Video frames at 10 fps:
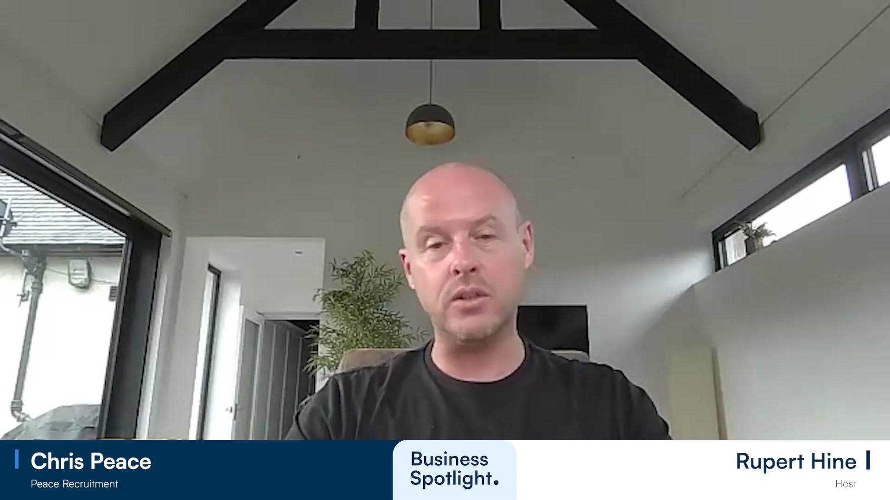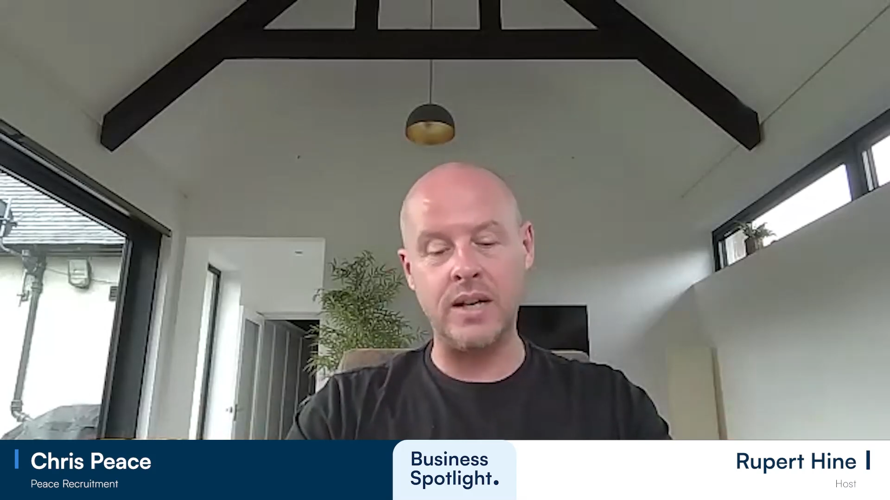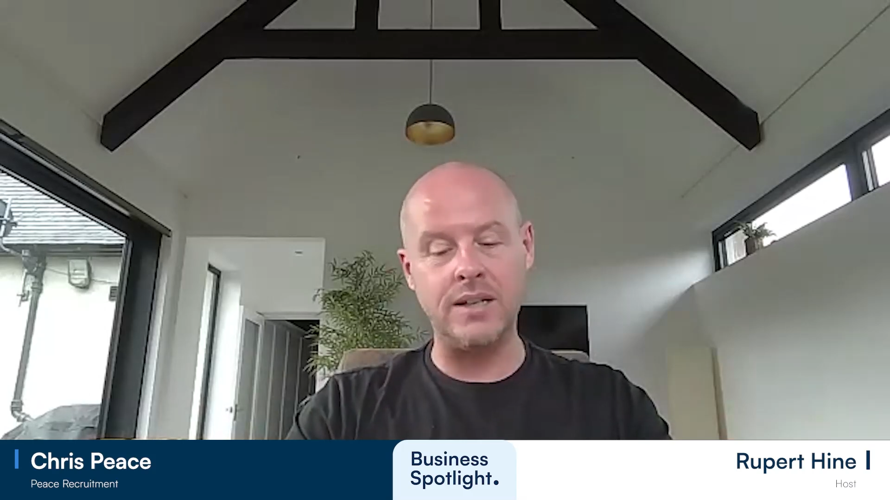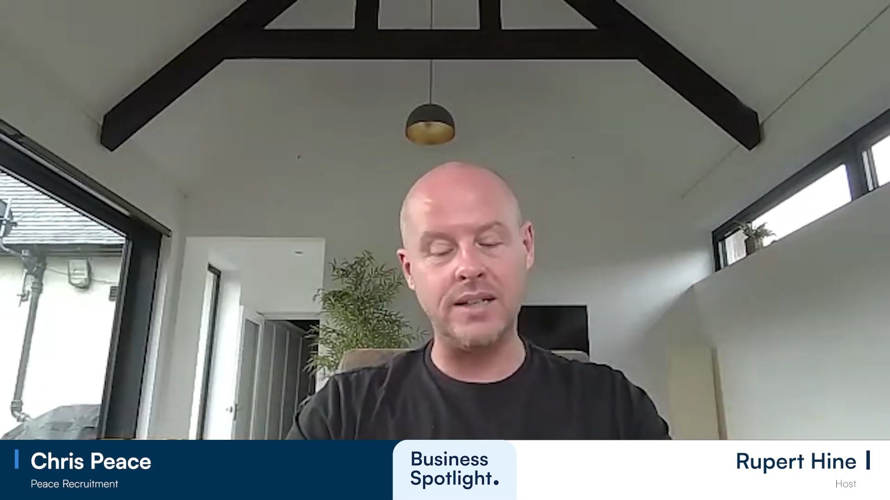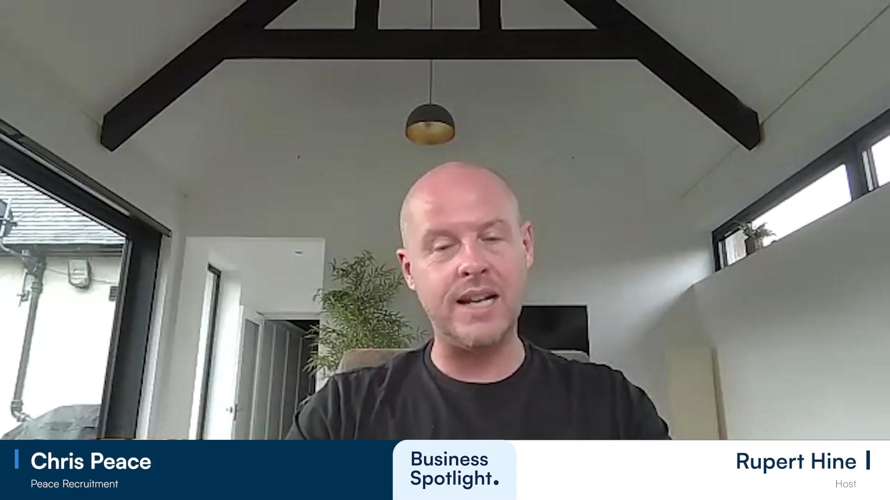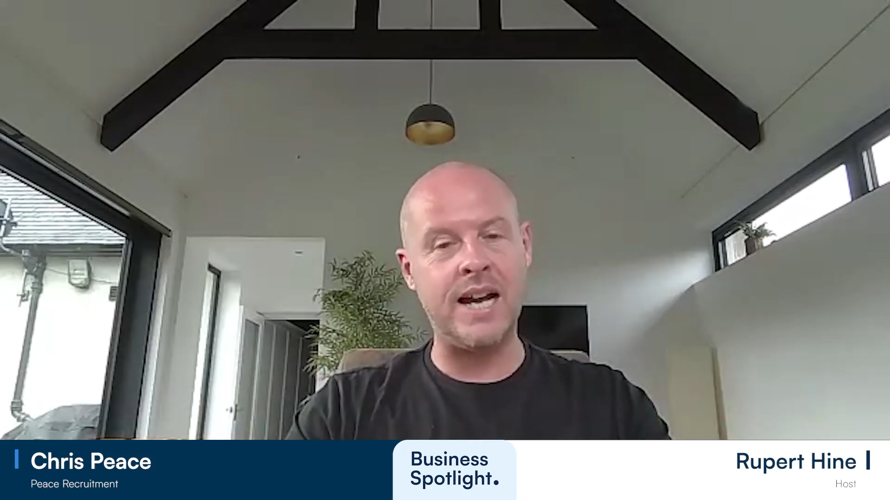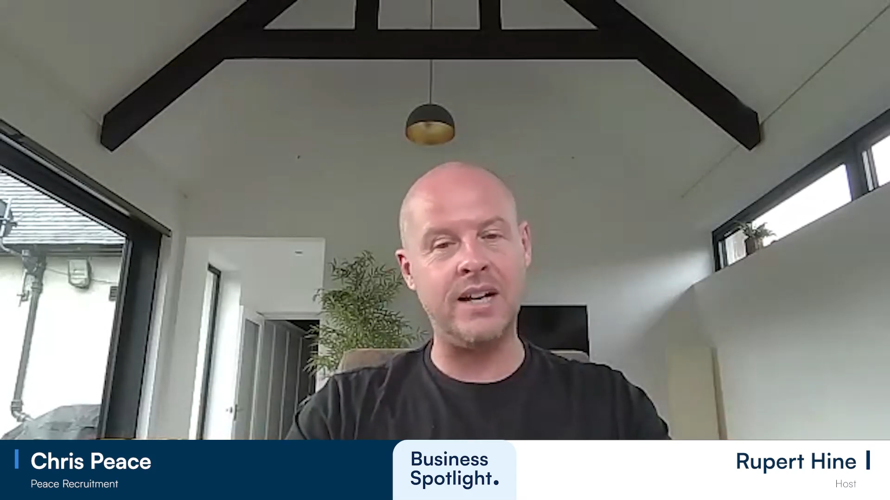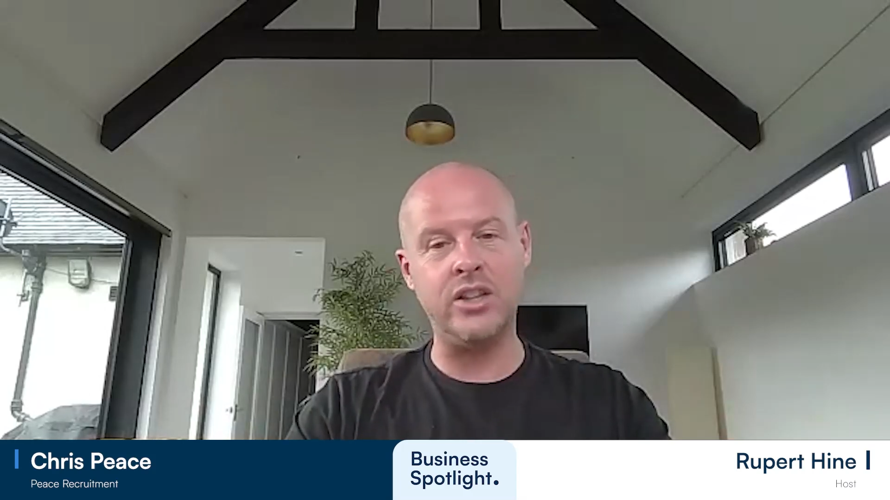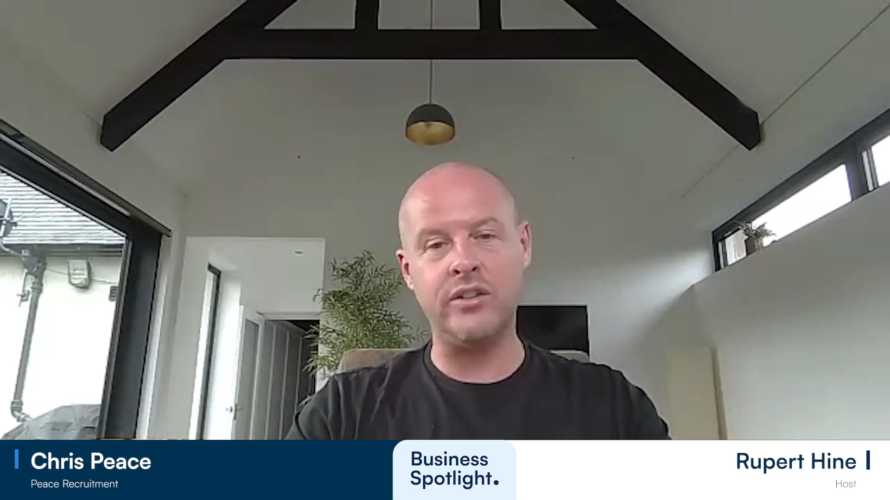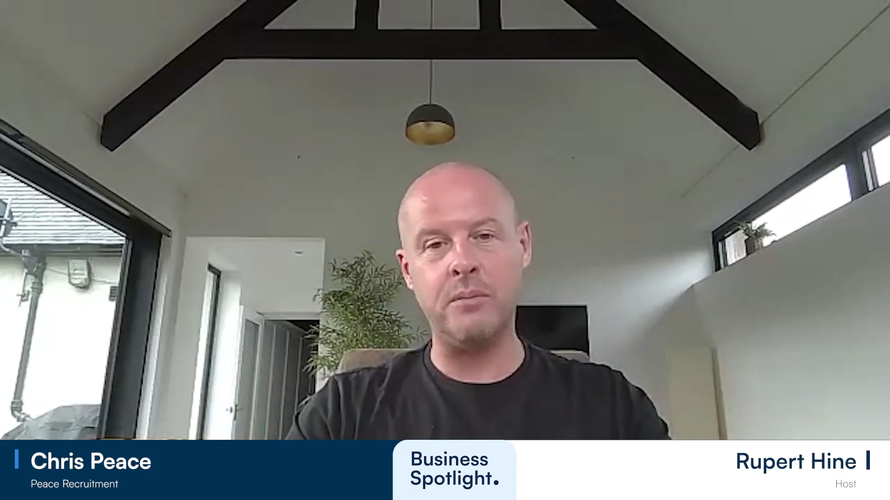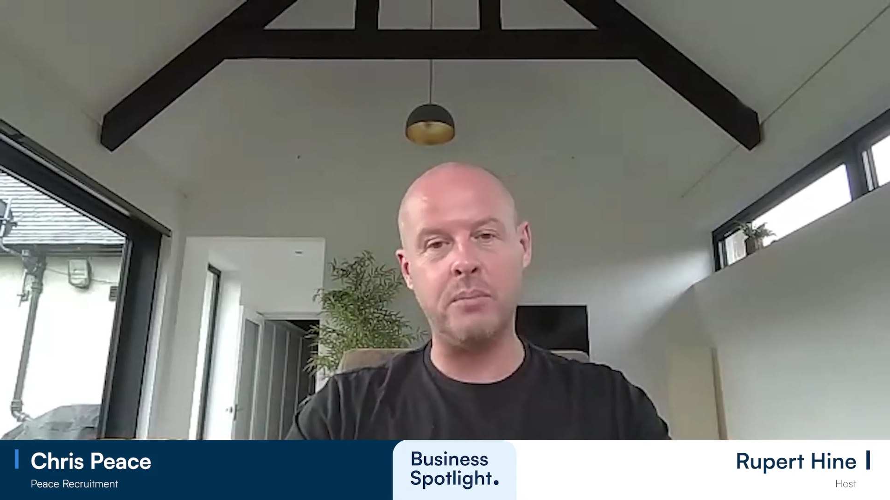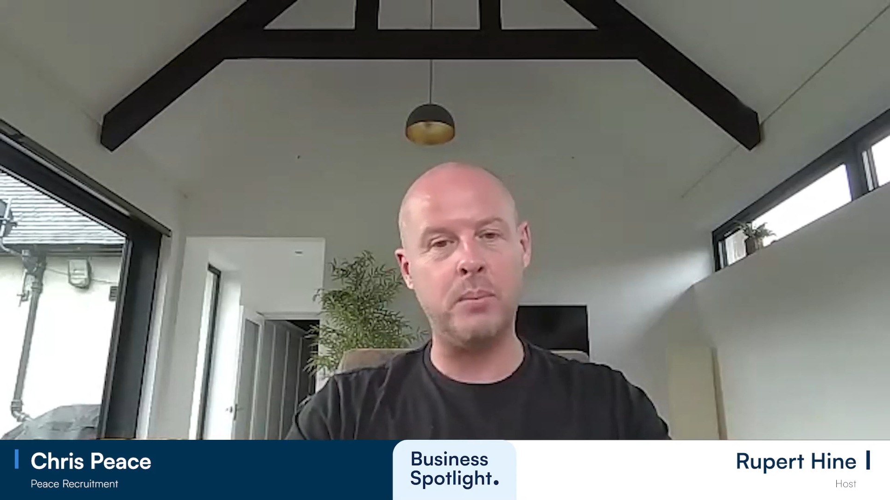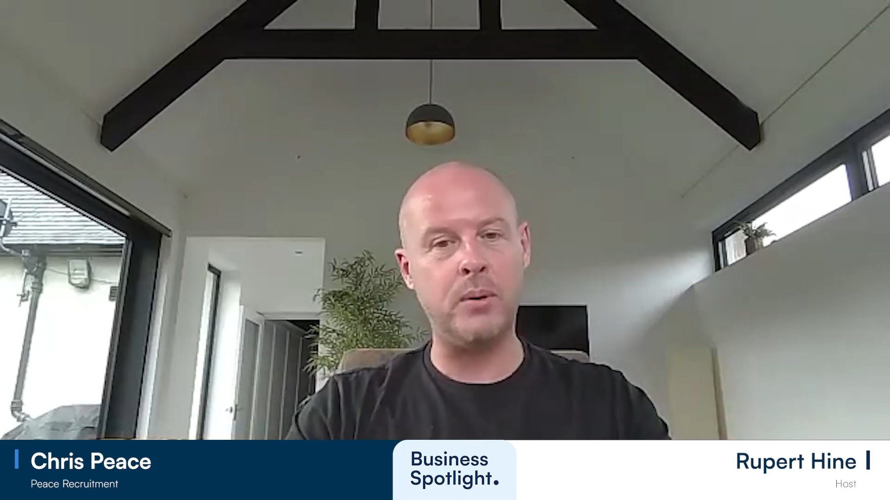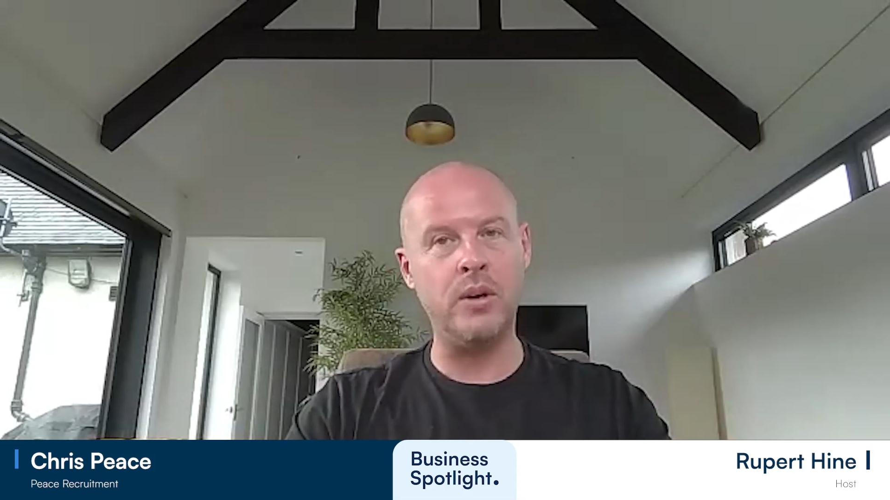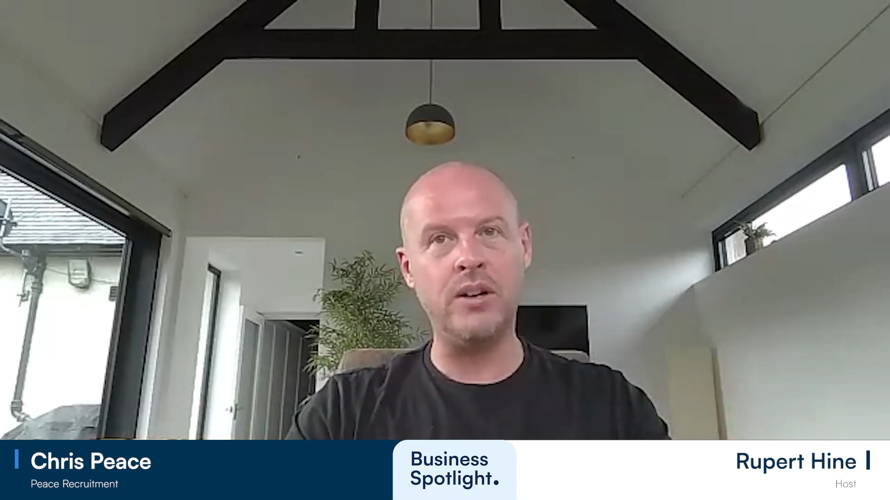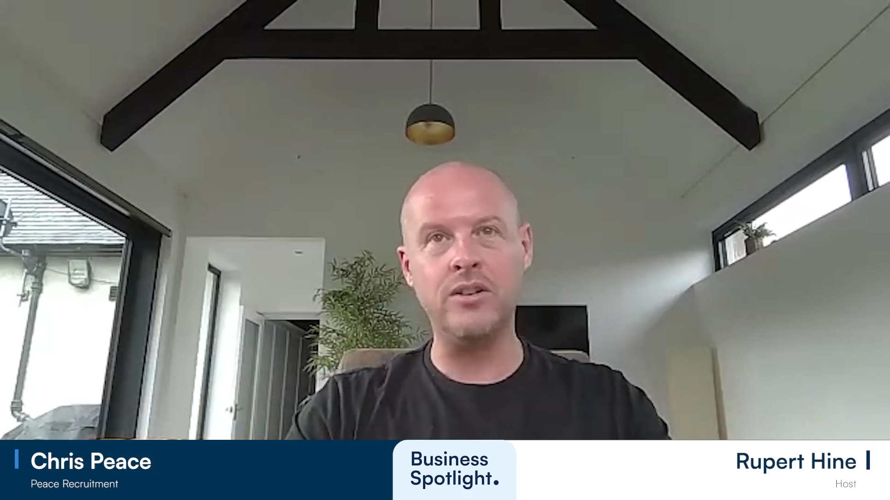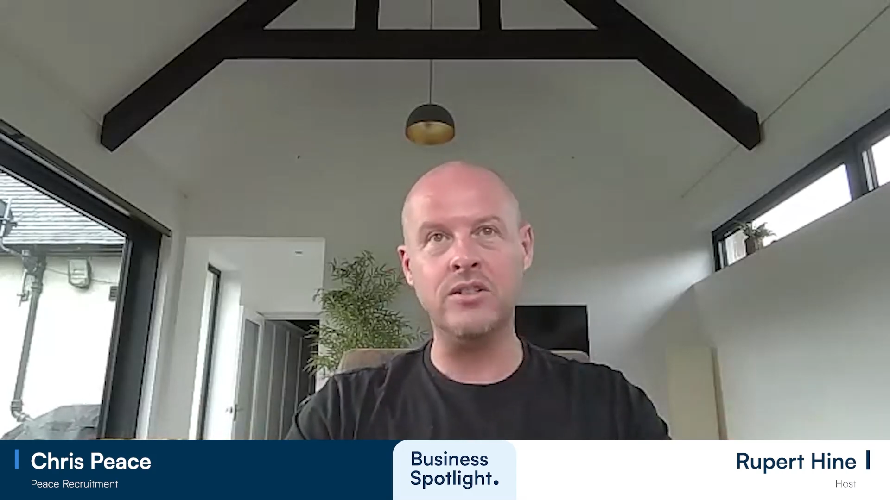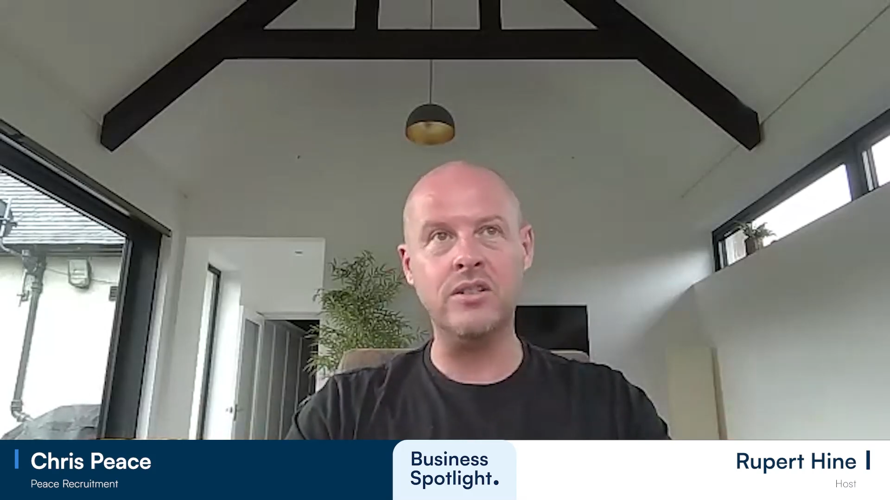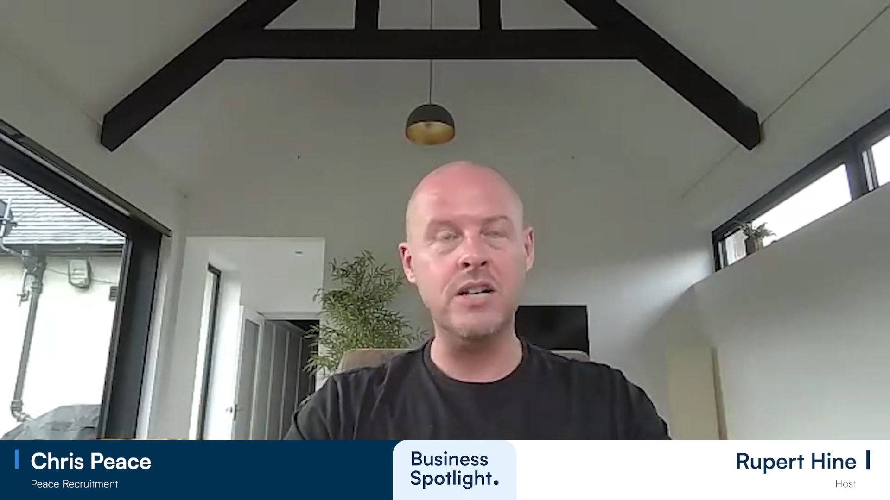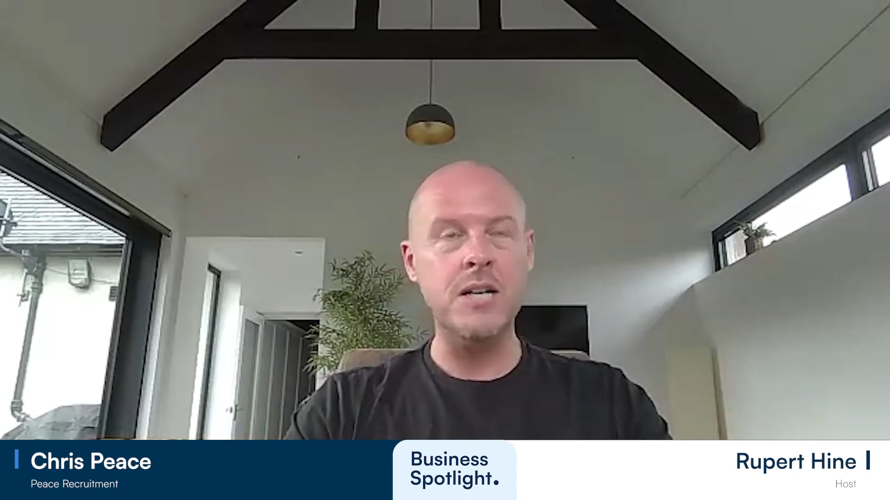as well in hiring the right people,
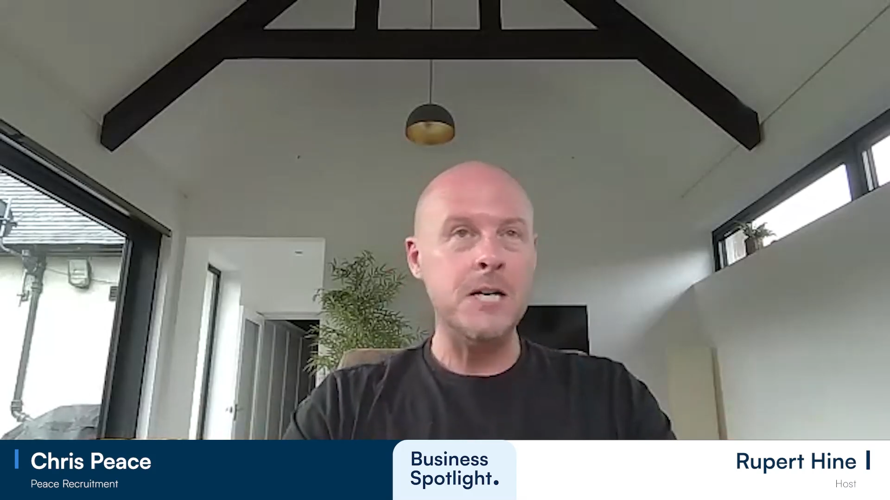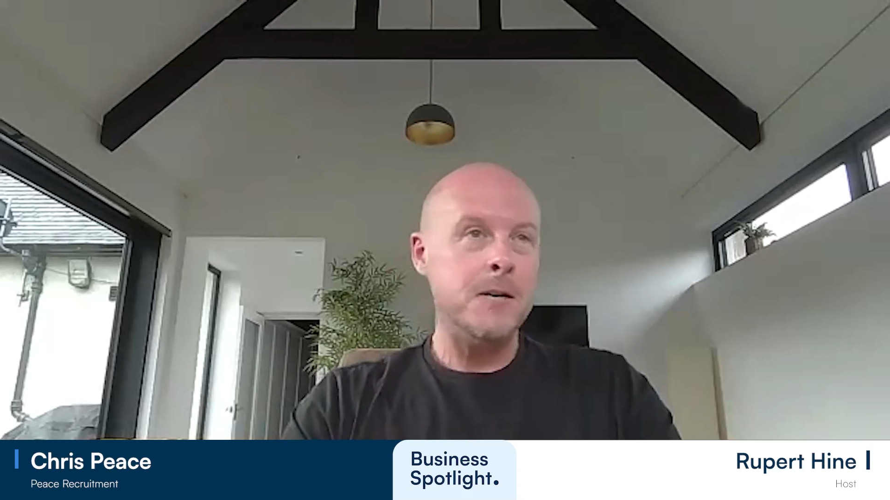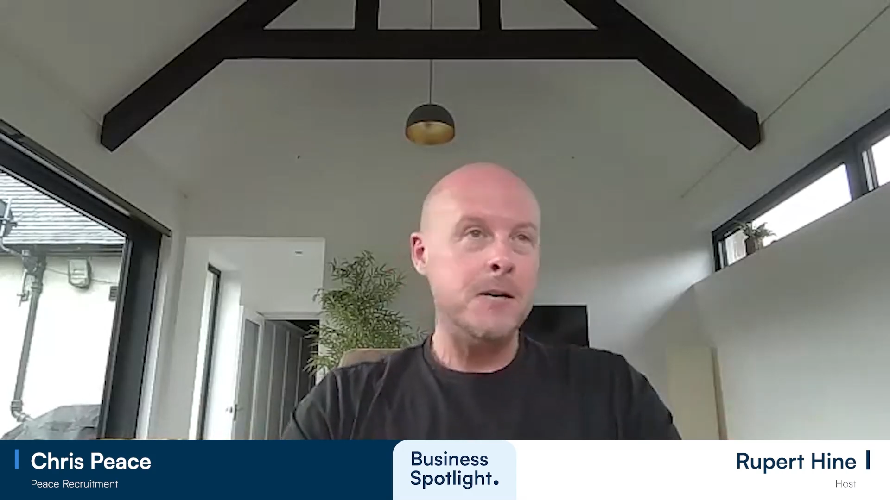because